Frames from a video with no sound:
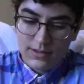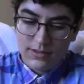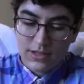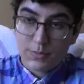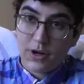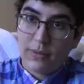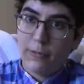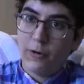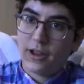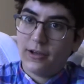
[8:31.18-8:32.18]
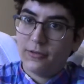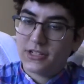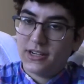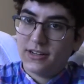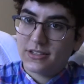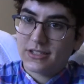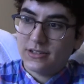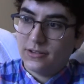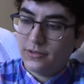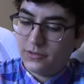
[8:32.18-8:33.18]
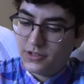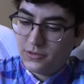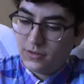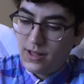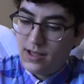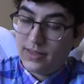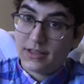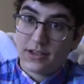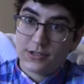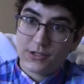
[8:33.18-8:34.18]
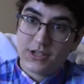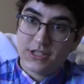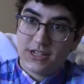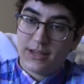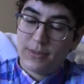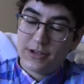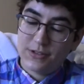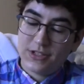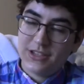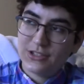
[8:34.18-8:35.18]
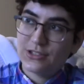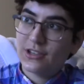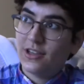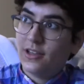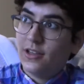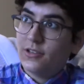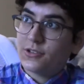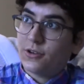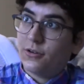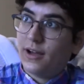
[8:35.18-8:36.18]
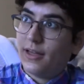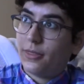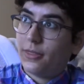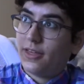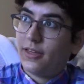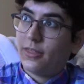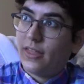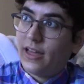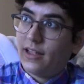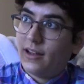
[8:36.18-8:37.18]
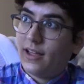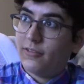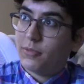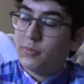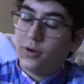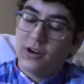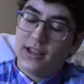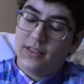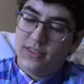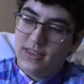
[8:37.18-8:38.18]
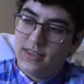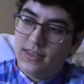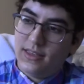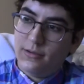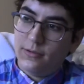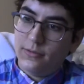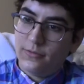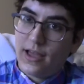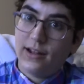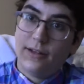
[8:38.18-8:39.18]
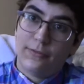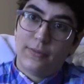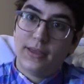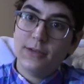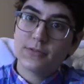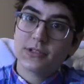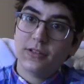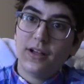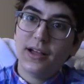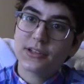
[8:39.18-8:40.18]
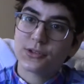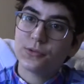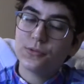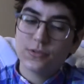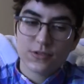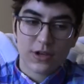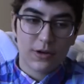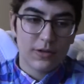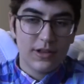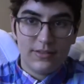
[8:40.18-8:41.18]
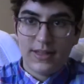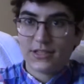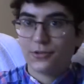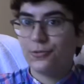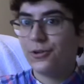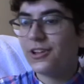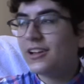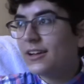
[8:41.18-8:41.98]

because part of my workout routine is to do leg exercises and hip exercises. So I think that I've been burning the fat off my hips a lot too, so that's cool.